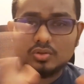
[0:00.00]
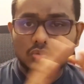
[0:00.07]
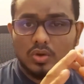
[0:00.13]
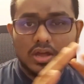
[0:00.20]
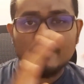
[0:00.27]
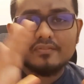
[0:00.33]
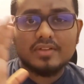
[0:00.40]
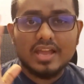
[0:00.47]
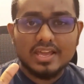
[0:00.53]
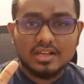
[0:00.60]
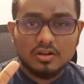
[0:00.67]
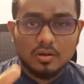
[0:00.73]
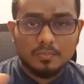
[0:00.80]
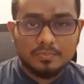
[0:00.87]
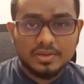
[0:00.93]
you have
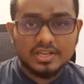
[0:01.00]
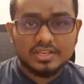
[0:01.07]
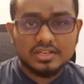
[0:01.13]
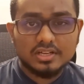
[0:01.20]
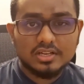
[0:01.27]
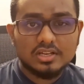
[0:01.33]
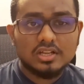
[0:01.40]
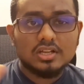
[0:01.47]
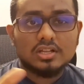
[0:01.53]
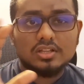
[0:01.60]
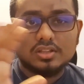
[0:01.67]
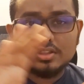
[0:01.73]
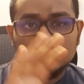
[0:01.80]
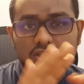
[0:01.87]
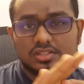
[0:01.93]
like completed
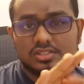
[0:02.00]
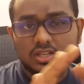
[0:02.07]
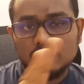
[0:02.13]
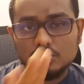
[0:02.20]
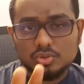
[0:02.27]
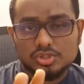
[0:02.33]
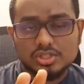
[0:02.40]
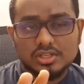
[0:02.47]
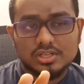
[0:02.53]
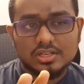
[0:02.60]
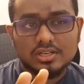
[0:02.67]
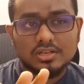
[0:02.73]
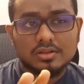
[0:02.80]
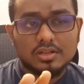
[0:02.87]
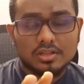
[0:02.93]
the
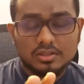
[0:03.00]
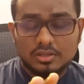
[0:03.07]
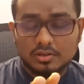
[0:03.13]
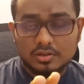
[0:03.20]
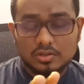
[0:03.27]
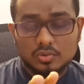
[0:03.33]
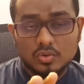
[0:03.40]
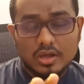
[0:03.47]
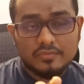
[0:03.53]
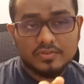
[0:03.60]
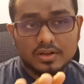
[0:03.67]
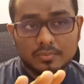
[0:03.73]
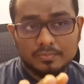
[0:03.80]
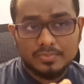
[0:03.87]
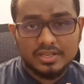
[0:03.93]
solution, you
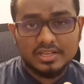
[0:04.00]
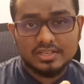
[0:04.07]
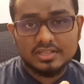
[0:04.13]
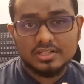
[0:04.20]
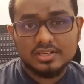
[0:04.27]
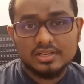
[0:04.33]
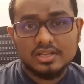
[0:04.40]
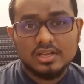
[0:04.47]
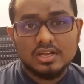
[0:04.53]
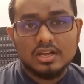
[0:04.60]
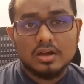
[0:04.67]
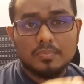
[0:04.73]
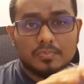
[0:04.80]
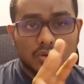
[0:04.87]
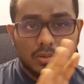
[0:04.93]
have completed
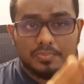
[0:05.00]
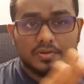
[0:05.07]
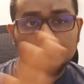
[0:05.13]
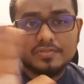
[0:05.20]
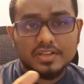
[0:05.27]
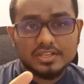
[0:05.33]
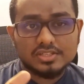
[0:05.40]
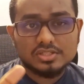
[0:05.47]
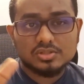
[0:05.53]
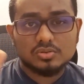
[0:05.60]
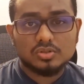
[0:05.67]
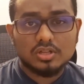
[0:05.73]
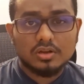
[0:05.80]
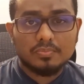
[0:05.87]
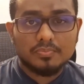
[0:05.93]
a proper fix
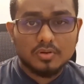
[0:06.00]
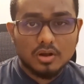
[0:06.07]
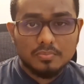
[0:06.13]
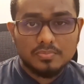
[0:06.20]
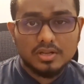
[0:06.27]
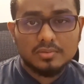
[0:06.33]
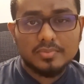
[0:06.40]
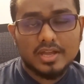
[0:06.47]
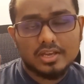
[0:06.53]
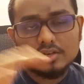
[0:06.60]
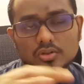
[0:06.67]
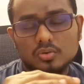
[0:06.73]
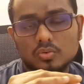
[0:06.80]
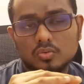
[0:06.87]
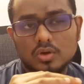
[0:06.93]
to the problem,
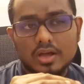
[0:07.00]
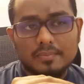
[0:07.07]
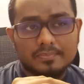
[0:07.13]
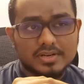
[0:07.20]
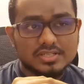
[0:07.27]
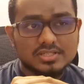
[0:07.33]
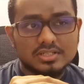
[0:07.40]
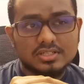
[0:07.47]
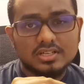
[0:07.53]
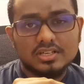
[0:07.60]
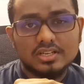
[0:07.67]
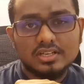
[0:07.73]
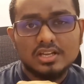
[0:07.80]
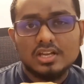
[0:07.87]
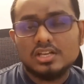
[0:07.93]
and you have presented
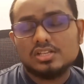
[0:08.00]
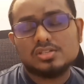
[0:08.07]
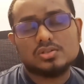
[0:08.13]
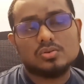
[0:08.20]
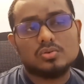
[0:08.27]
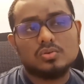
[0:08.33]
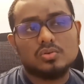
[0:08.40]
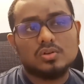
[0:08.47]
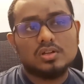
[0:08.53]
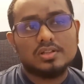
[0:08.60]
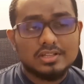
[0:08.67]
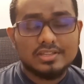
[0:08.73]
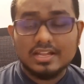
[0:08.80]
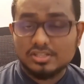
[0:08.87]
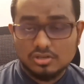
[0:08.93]
it. So
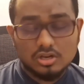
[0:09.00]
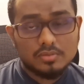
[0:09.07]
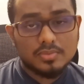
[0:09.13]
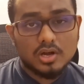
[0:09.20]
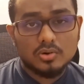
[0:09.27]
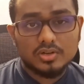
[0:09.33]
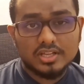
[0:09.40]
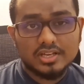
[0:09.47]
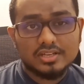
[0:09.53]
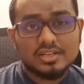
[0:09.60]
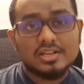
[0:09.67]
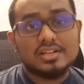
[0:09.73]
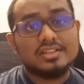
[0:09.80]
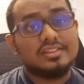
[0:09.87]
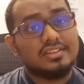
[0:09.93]
that's all about it.
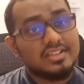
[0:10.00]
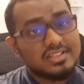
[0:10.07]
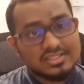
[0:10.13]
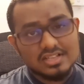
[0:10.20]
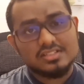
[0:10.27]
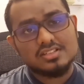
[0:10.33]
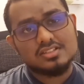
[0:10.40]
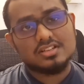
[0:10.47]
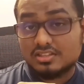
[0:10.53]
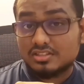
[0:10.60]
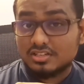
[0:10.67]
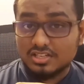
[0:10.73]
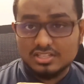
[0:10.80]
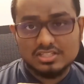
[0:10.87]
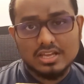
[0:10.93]
These are the
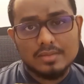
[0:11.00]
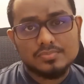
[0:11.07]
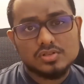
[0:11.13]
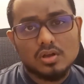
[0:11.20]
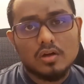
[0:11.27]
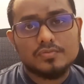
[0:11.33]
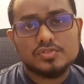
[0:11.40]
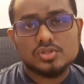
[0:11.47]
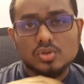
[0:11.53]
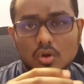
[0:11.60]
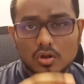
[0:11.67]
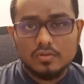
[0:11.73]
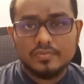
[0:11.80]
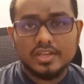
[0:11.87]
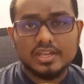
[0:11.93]
3 steps of
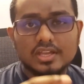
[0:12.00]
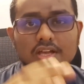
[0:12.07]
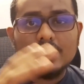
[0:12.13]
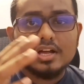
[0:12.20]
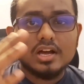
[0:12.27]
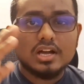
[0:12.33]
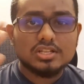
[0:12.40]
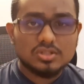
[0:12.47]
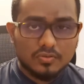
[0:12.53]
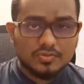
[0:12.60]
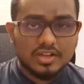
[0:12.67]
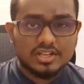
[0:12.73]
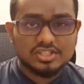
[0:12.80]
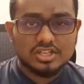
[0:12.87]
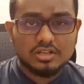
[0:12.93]
solving a
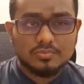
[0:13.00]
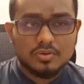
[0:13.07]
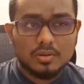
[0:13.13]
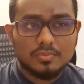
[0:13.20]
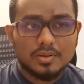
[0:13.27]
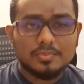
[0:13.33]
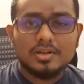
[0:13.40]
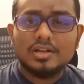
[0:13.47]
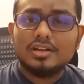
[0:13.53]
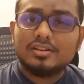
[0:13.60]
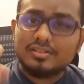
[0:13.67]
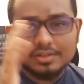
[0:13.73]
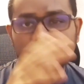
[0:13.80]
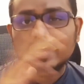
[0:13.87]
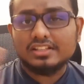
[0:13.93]
software engineering problem.
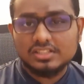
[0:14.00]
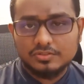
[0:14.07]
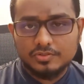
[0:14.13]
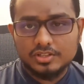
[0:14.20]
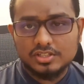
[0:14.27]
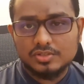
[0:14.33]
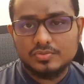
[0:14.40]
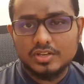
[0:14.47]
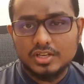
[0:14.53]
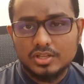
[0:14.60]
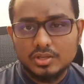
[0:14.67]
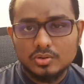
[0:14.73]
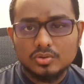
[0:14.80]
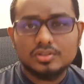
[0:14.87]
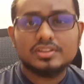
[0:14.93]
That's it for this
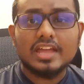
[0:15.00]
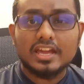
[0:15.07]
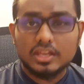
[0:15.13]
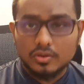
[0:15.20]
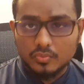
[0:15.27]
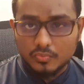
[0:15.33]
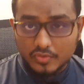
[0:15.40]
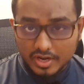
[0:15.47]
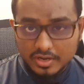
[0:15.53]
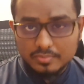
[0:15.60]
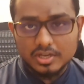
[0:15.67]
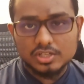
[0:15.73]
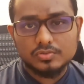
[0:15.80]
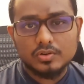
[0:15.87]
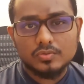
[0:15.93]
video. Thank you very
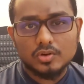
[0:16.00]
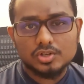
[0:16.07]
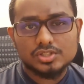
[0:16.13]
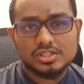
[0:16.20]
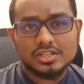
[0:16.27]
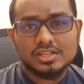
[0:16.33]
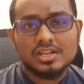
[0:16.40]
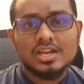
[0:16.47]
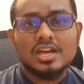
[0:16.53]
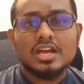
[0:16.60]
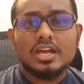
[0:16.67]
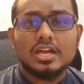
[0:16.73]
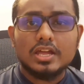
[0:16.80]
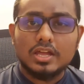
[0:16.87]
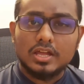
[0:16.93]
much for watching.
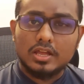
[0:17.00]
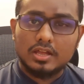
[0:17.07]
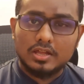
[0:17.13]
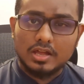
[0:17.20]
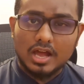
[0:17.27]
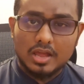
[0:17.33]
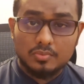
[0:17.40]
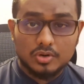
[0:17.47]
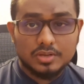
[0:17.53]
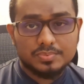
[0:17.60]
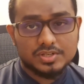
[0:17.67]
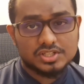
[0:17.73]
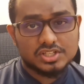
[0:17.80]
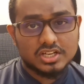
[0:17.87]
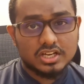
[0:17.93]
I would
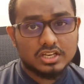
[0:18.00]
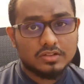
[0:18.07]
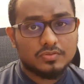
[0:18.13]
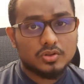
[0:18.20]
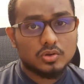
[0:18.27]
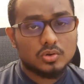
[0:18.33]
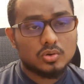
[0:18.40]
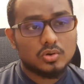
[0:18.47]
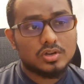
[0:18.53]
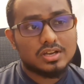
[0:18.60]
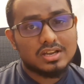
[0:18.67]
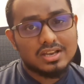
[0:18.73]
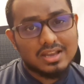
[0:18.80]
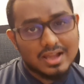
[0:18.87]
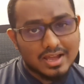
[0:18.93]
appreciate if you
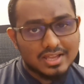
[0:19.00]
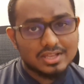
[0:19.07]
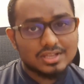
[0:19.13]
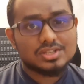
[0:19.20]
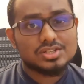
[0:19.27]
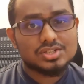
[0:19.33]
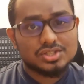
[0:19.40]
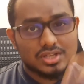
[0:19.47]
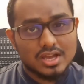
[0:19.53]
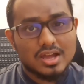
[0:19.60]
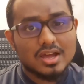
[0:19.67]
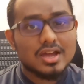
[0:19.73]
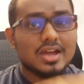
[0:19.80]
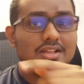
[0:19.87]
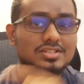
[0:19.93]
could like,
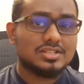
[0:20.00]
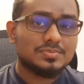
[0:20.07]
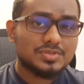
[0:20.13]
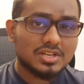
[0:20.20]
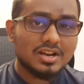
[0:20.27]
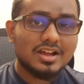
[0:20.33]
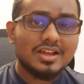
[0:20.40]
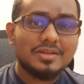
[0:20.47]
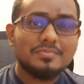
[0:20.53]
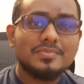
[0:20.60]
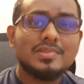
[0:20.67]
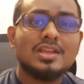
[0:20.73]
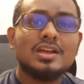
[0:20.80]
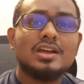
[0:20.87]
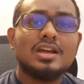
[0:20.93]
share and subscribe.
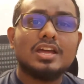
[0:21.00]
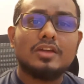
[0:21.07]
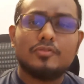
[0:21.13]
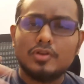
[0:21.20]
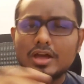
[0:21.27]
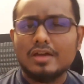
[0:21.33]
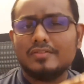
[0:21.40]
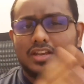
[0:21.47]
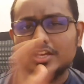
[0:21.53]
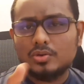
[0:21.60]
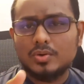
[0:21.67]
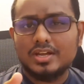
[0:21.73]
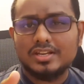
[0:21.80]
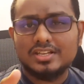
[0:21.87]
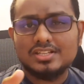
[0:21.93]
If you have any
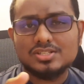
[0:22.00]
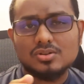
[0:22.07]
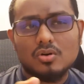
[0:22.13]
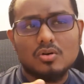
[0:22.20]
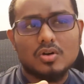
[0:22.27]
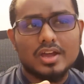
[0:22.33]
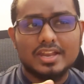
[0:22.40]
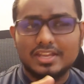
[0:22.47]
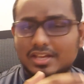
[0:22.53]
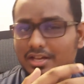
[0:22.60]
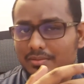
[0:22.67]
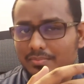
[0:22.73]
queries or any